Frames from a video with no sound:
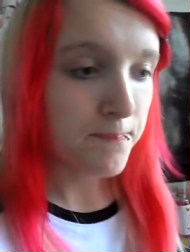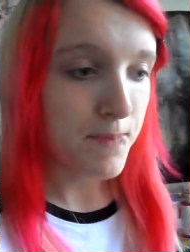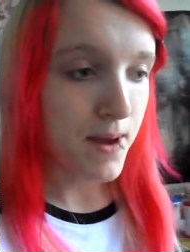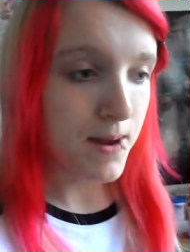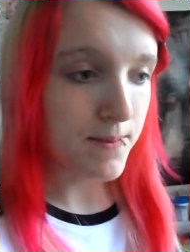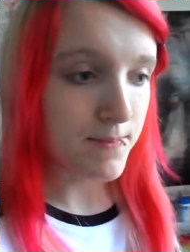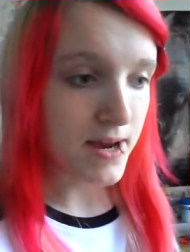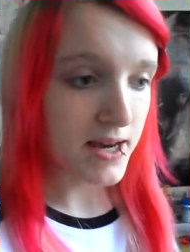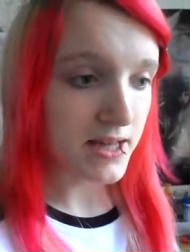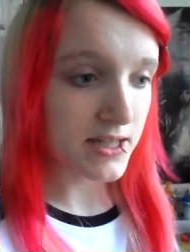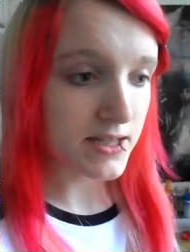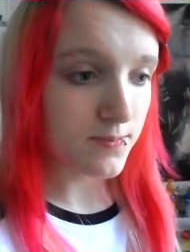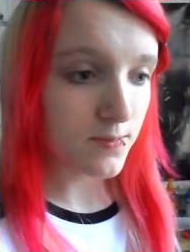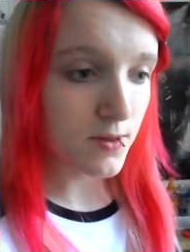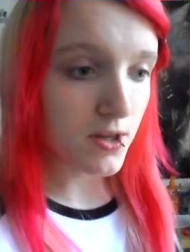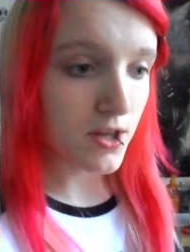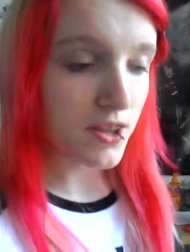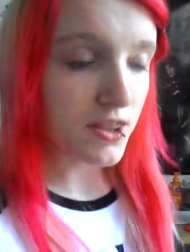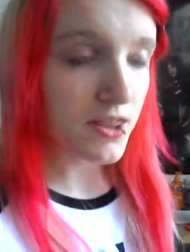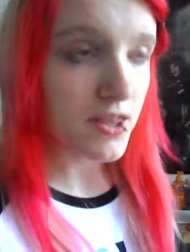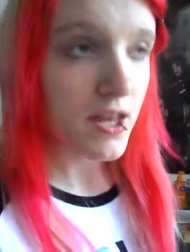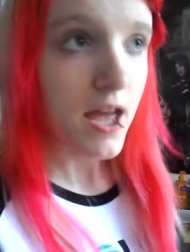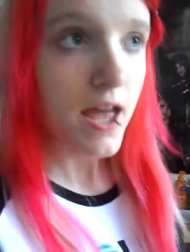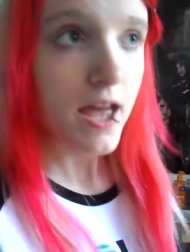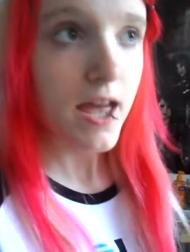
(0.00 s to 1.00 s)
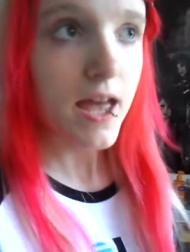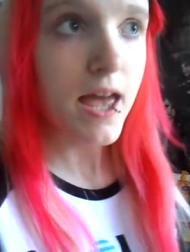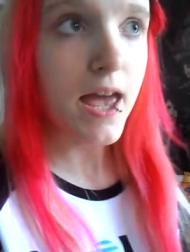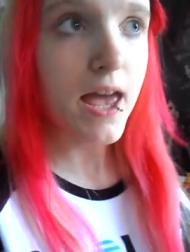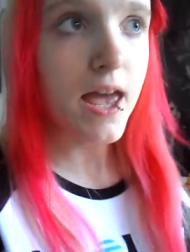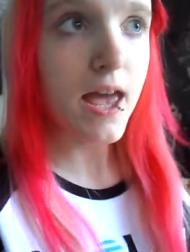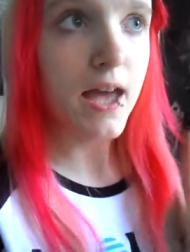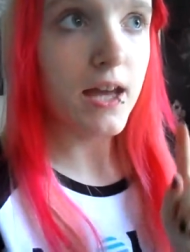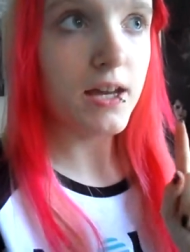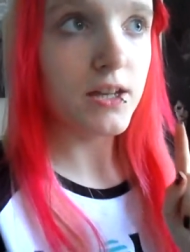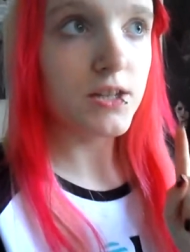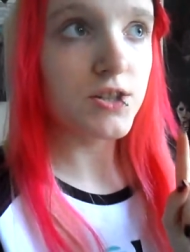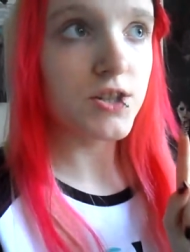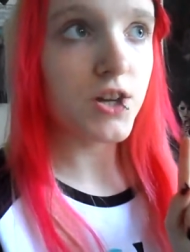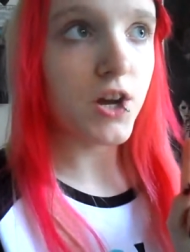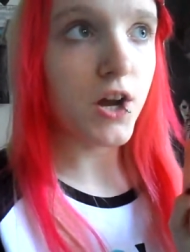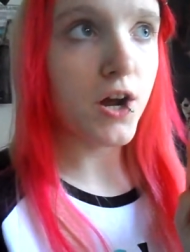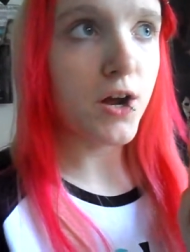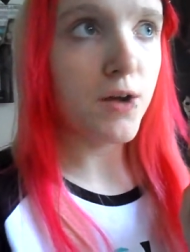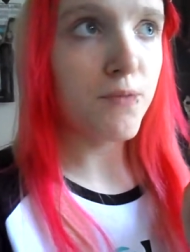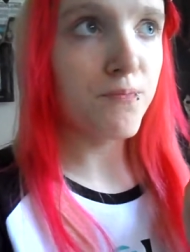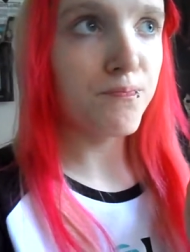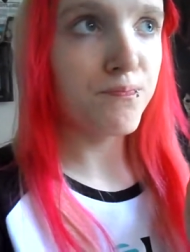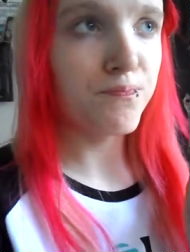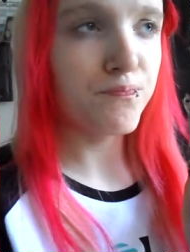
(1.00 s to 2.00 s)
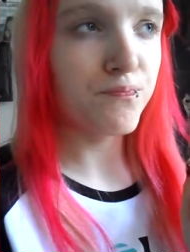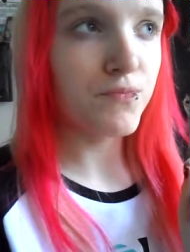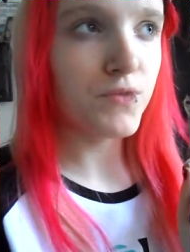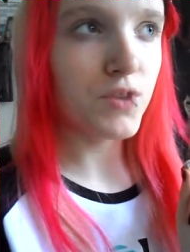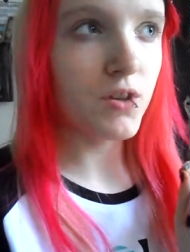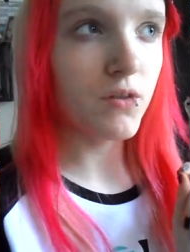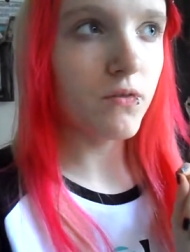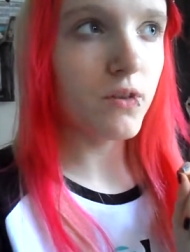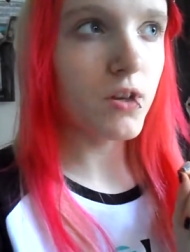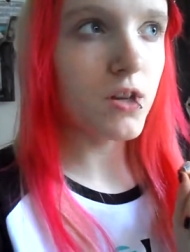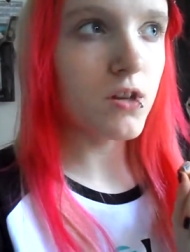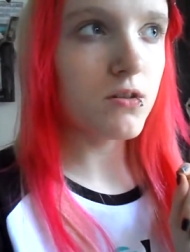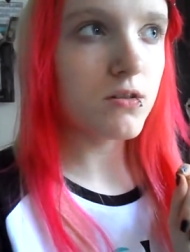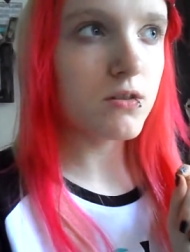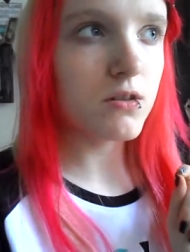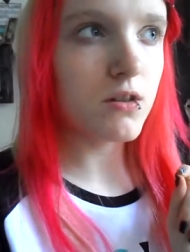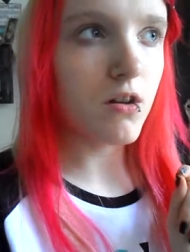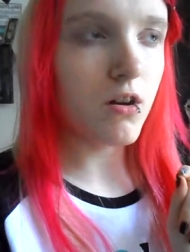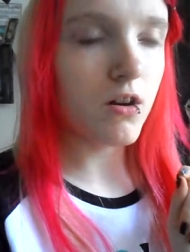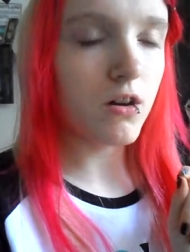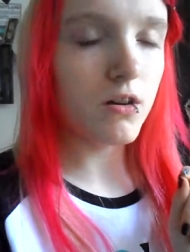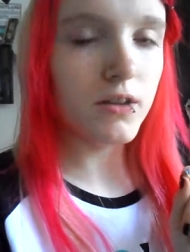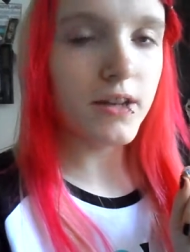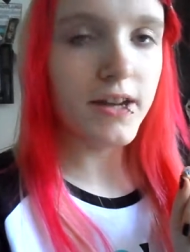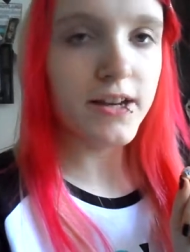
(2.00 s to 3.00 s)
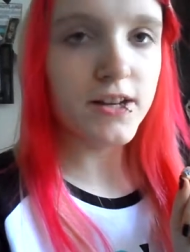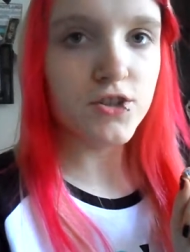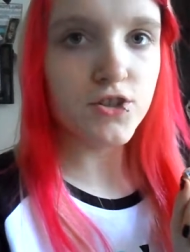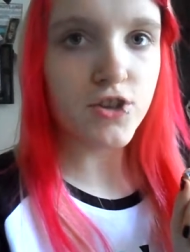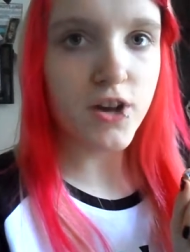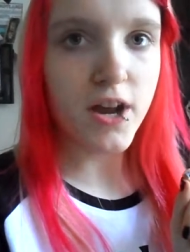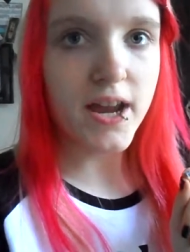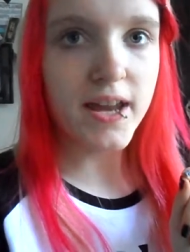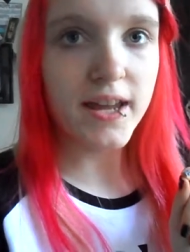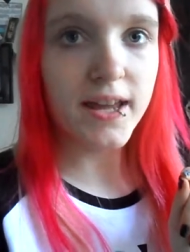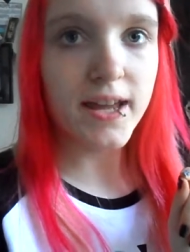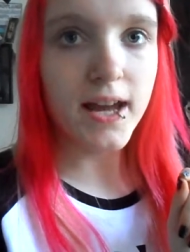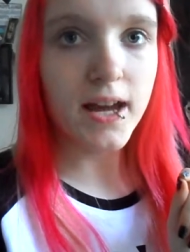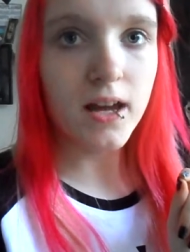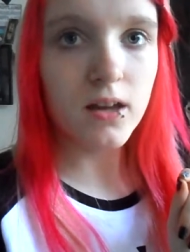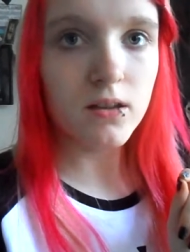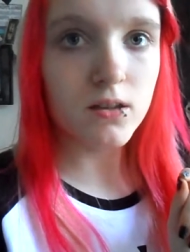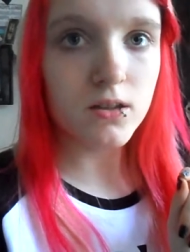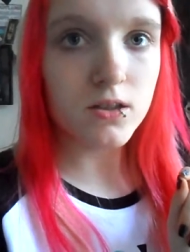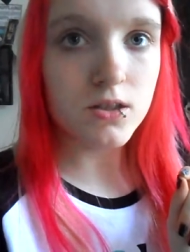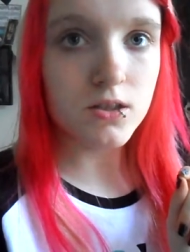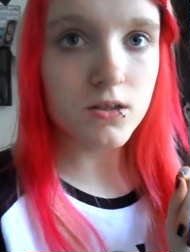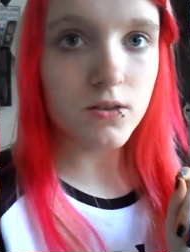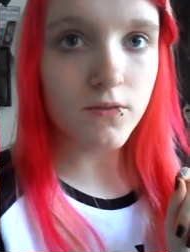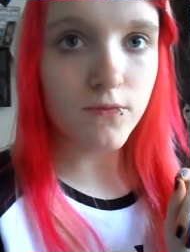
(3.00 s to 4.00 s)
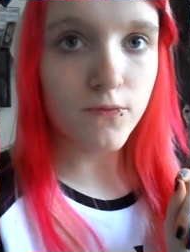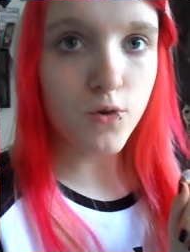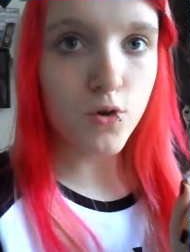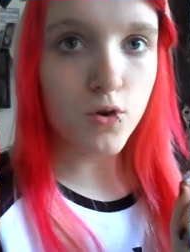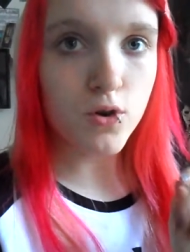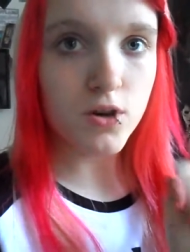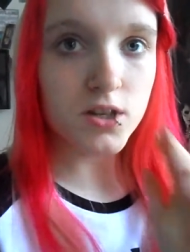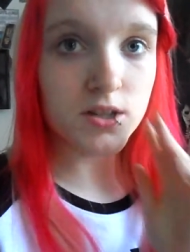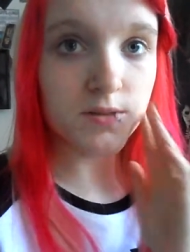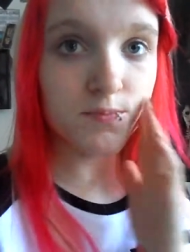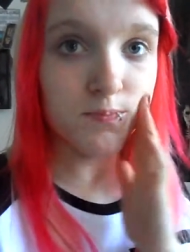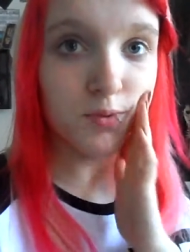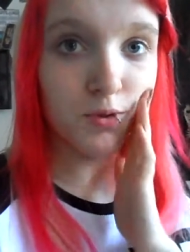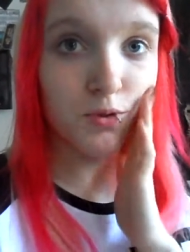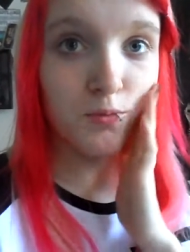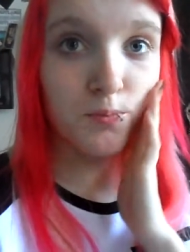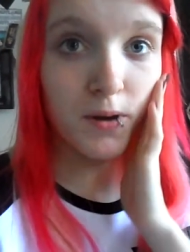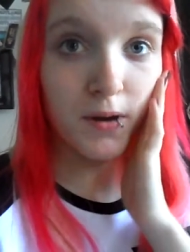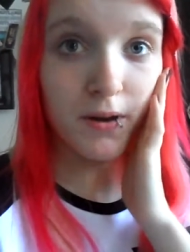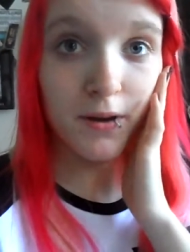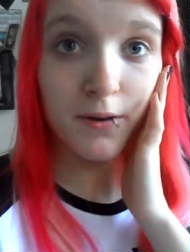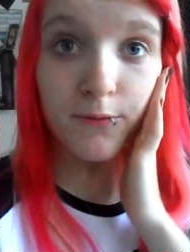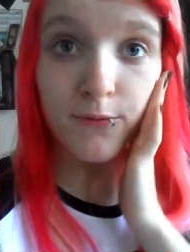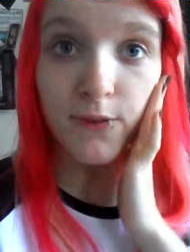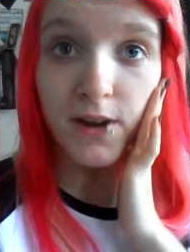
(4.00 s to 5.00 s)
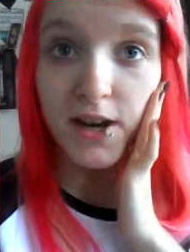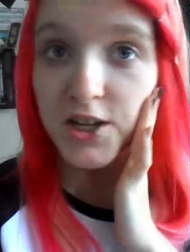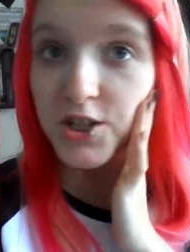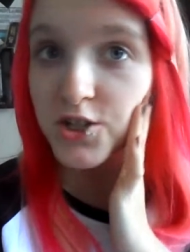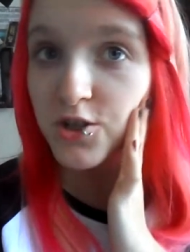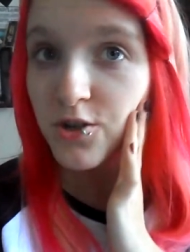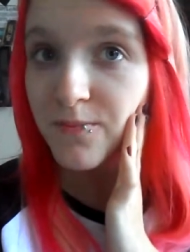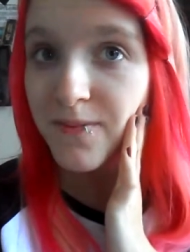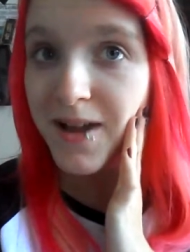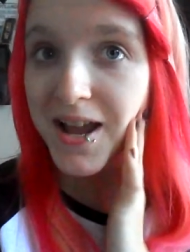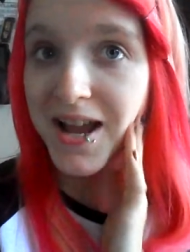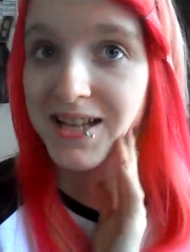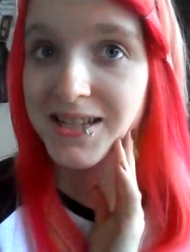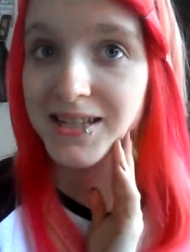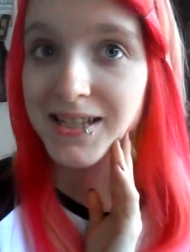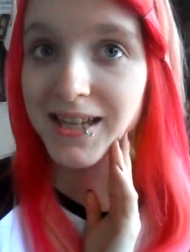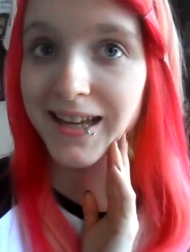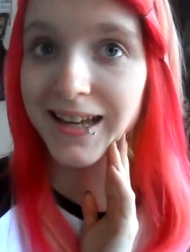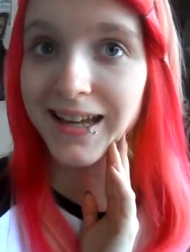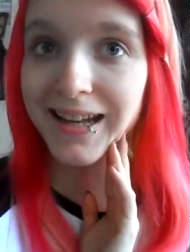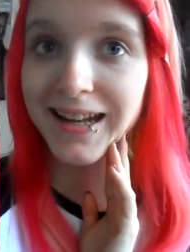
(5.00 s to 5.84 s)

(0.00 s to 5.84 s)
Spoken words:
mymyy, and the video is called like trying out the Sephora's blueberry facial mask,